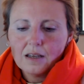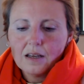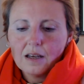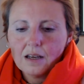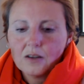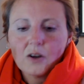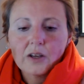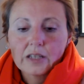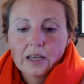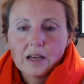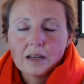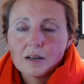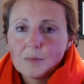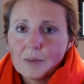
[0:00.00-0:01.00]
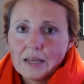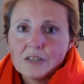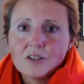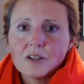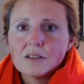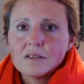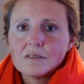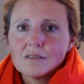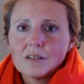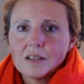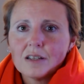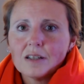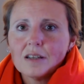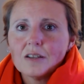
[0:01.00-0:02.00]
I can't imagine
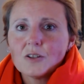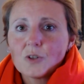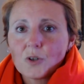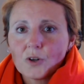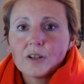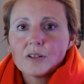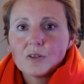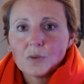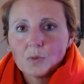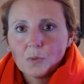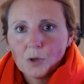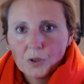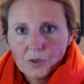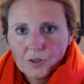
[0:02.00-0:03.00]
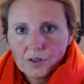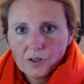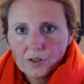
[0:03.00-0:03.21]
trying to work